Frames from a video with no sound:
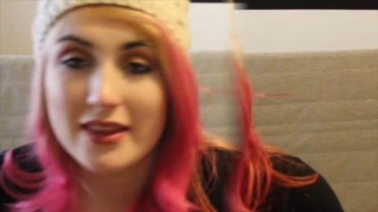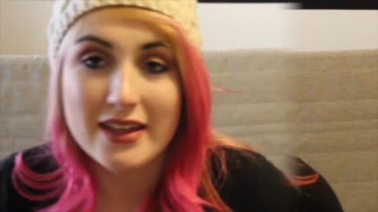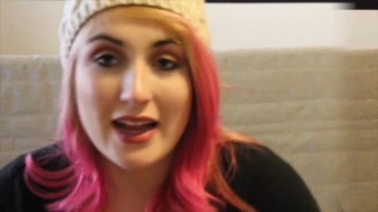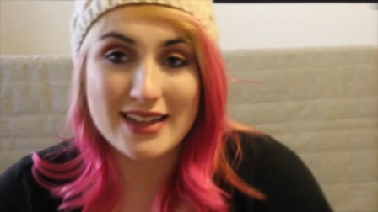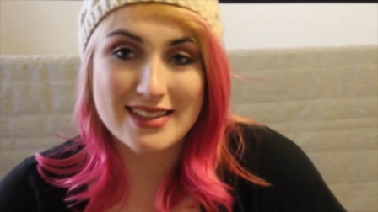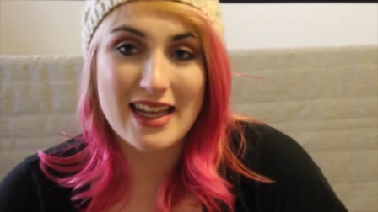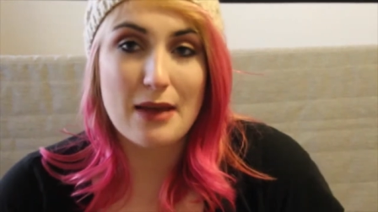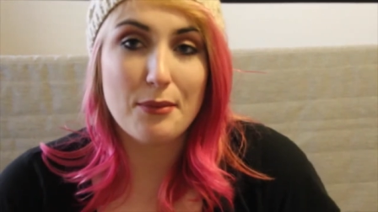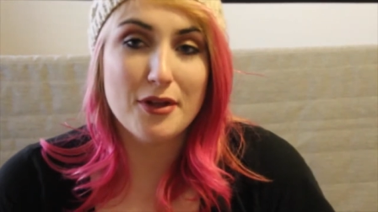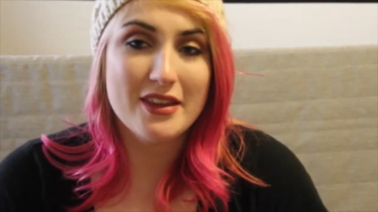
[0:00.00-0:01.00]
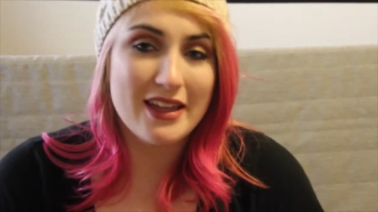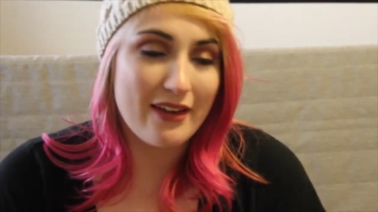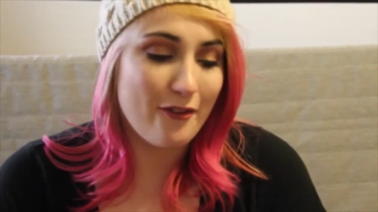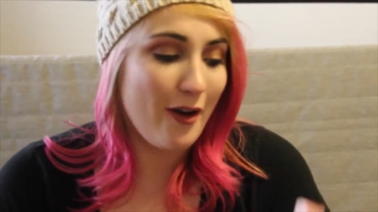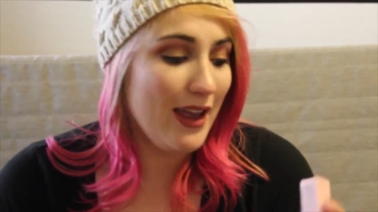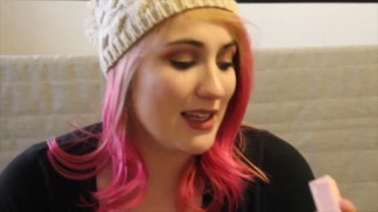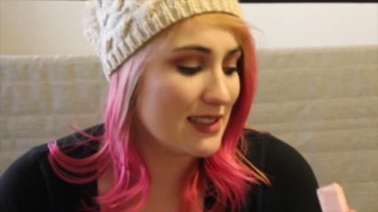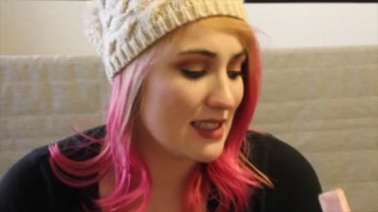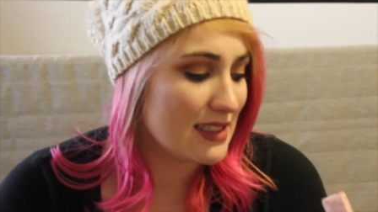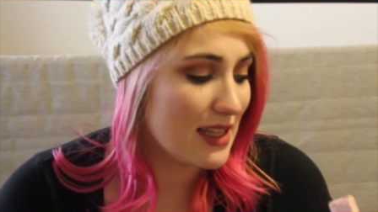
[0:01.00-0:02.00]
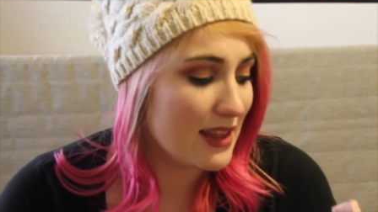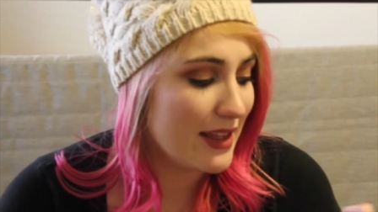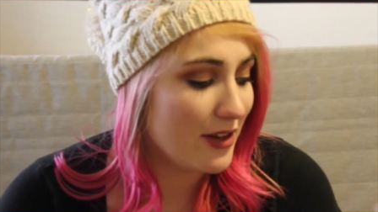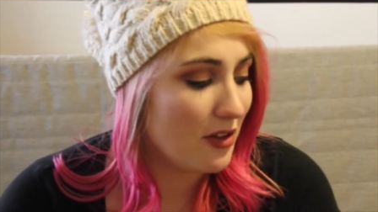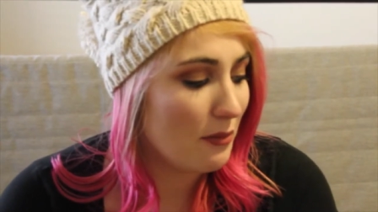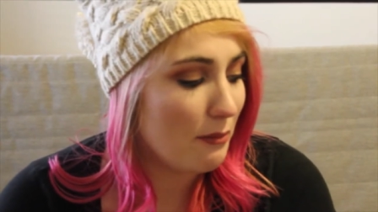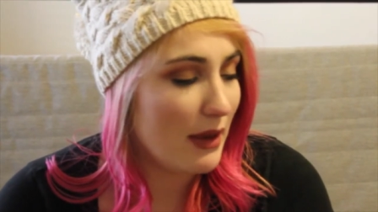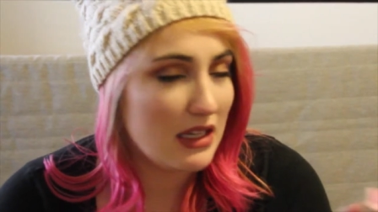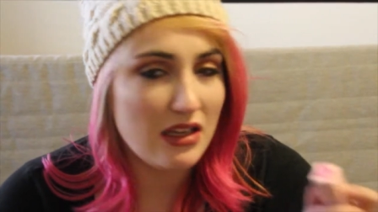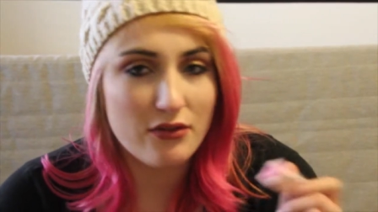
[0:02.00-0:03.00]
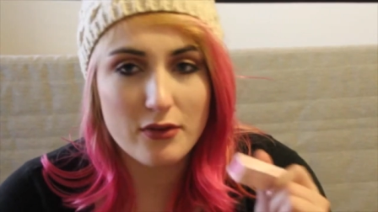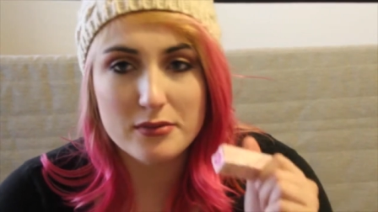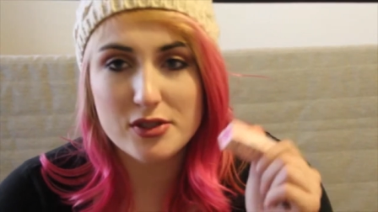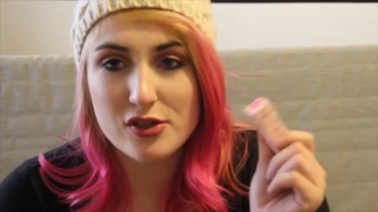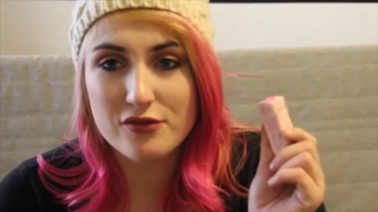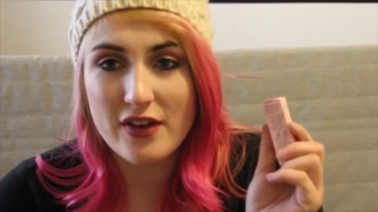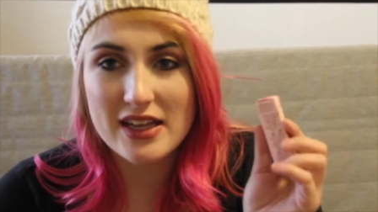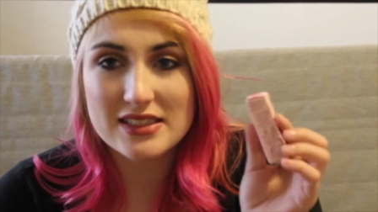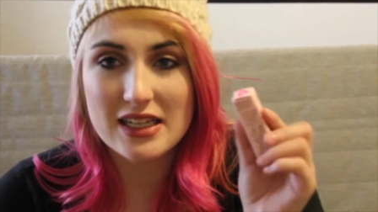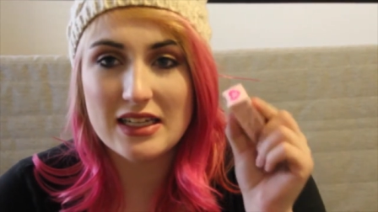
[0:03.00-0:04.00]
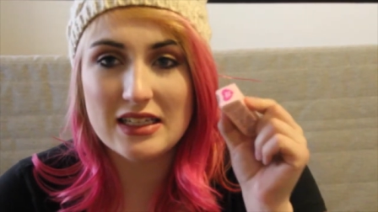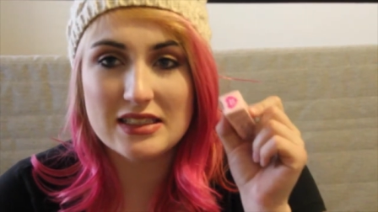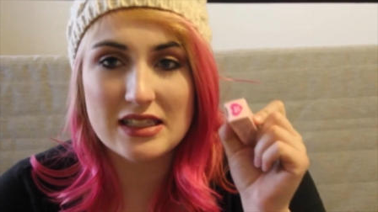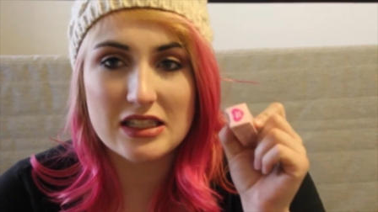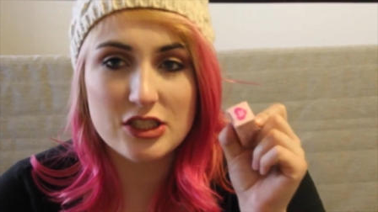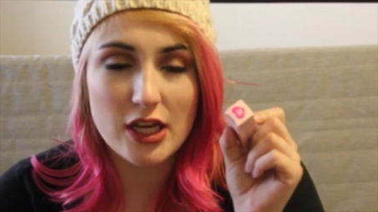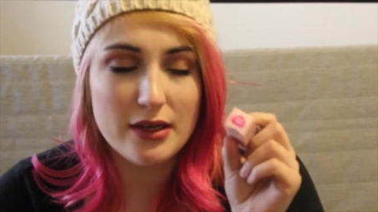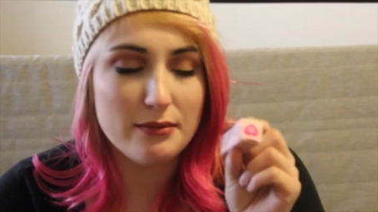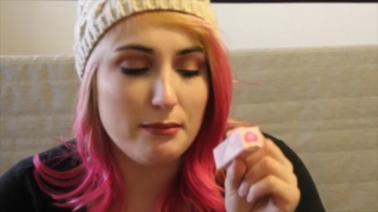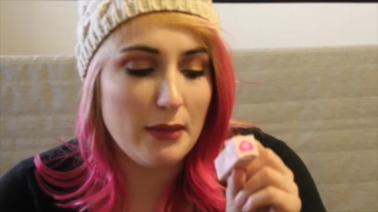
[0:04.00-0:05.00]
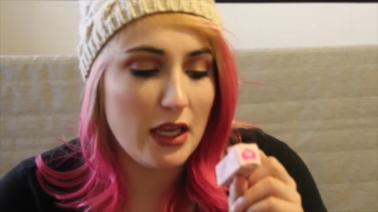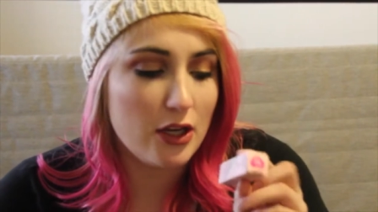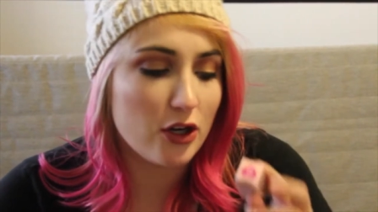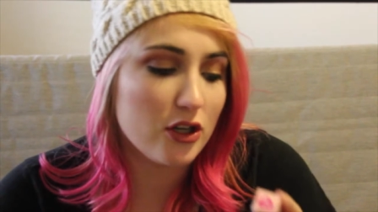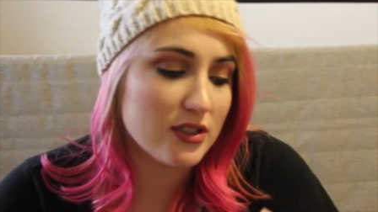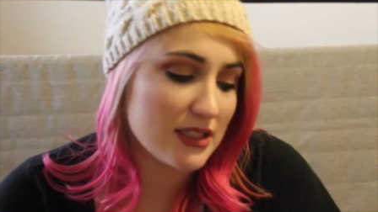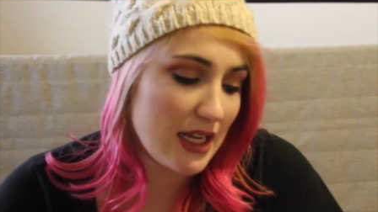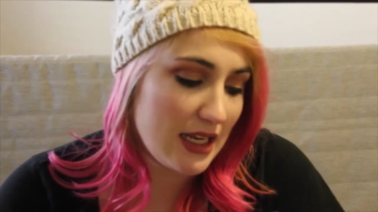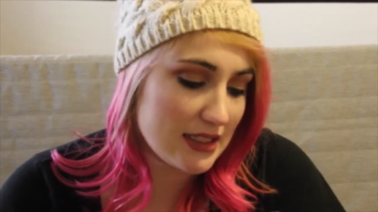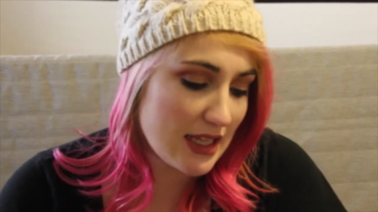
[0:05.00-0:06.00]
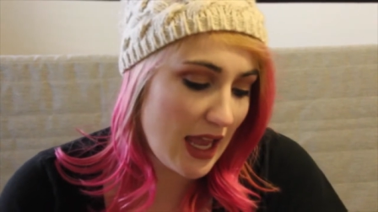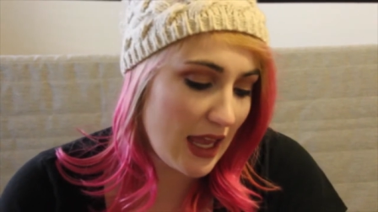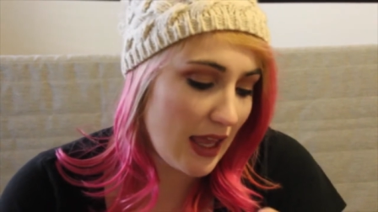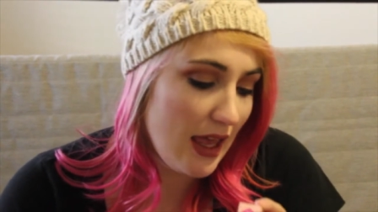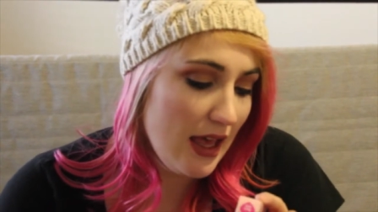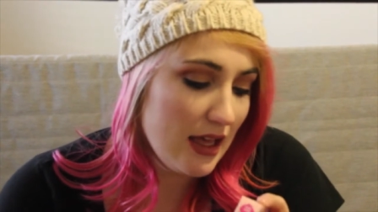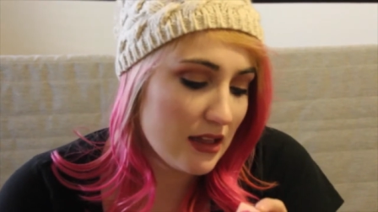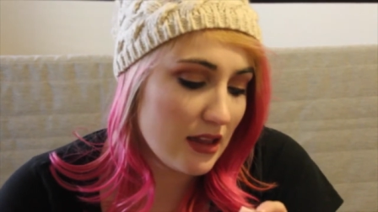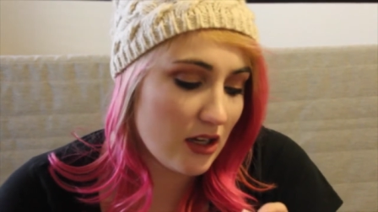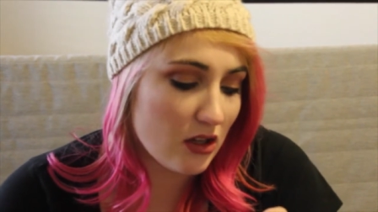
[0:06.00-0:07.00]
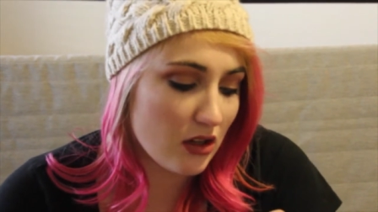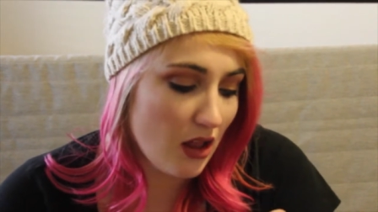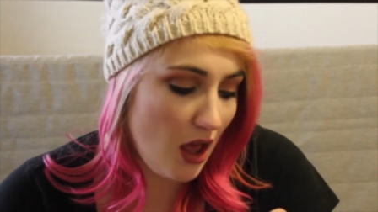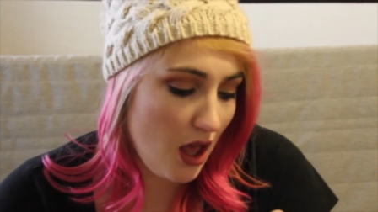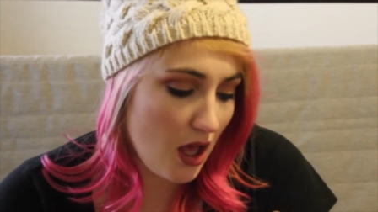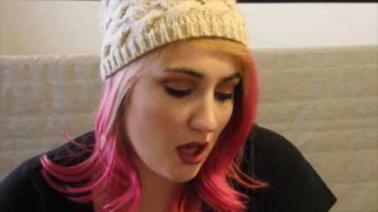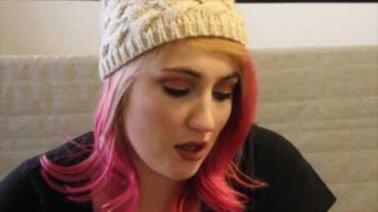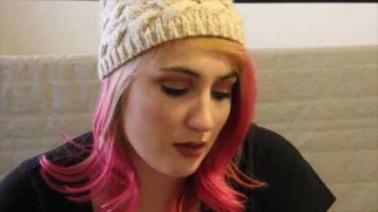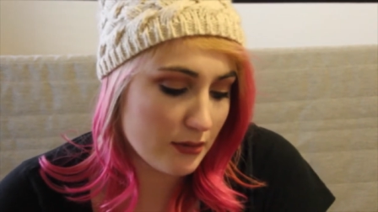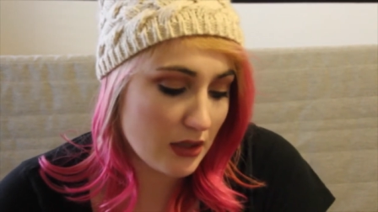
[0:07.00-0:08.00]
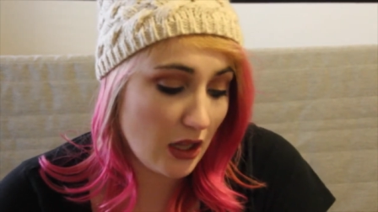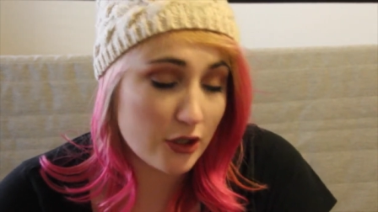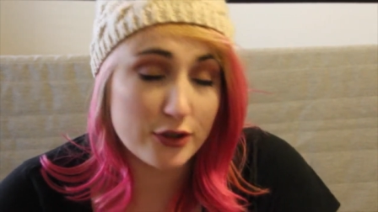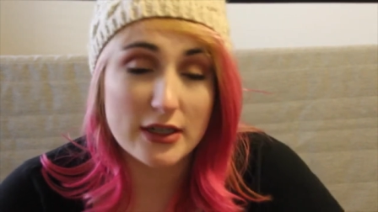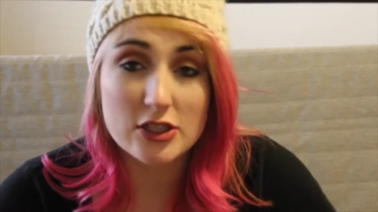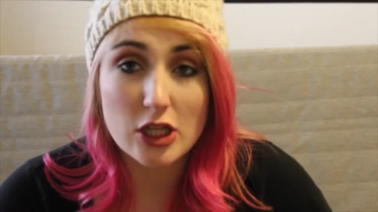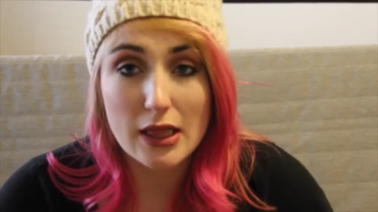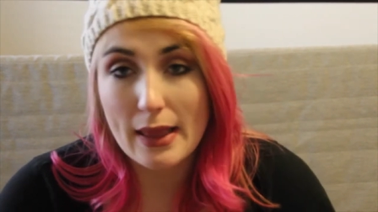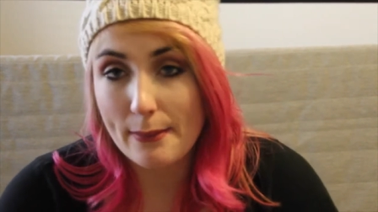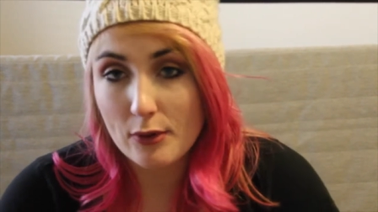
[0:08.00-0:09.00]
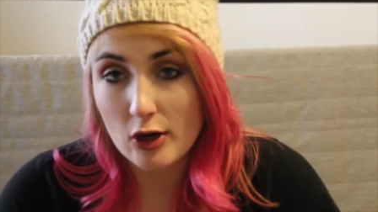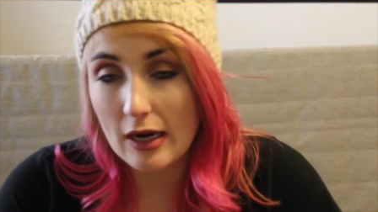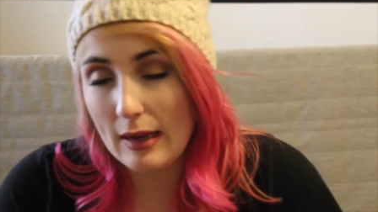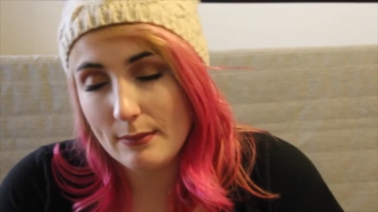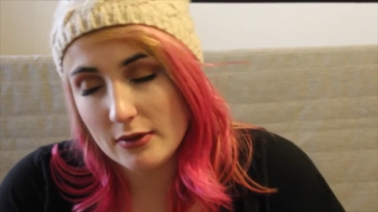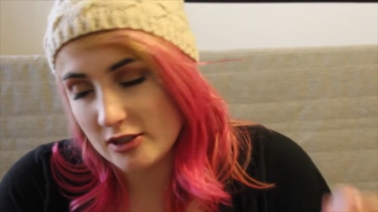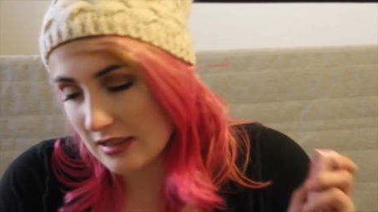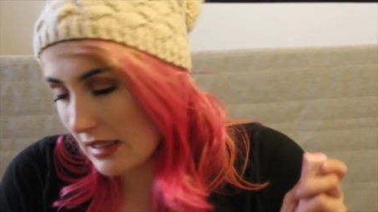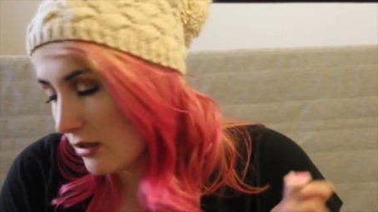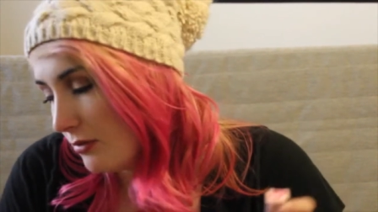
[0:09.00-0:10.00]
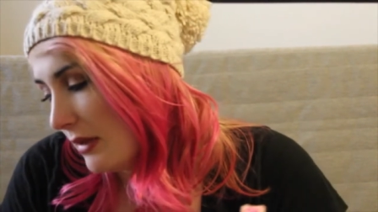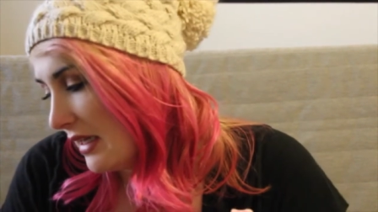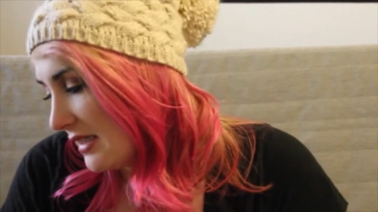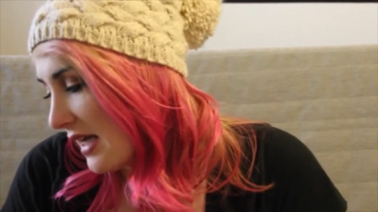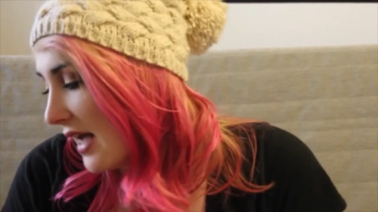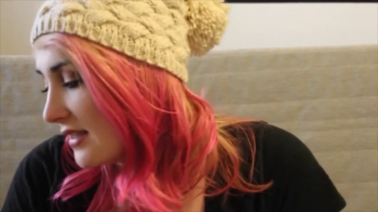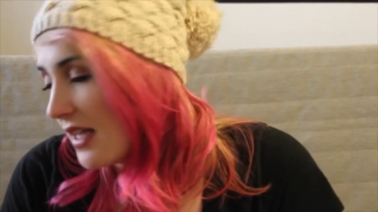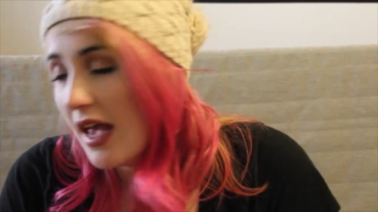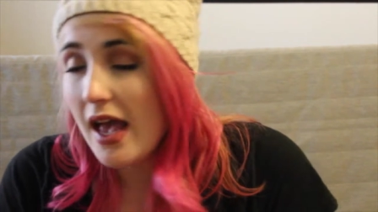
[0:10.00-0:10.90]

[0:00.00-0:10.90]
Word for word: The next thing I put in the giveaway is this little mini from Too Faced, and it is in the shade Mean Girls. It is a little color drenched lip cream, just a little mini size,